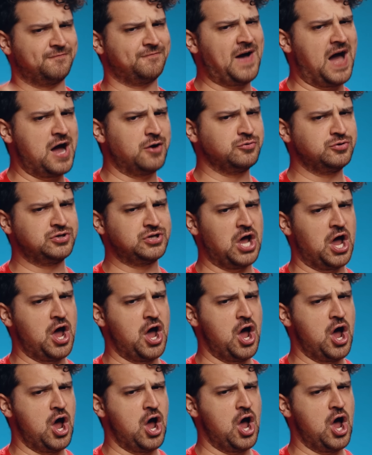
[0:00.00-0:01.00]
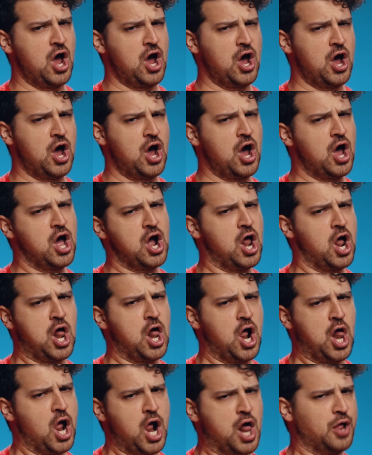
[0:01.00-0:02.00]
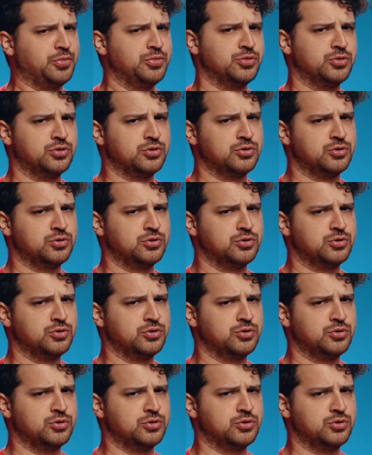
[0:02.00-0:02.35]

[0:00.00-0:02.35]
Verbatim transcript: Fountain! Welcome!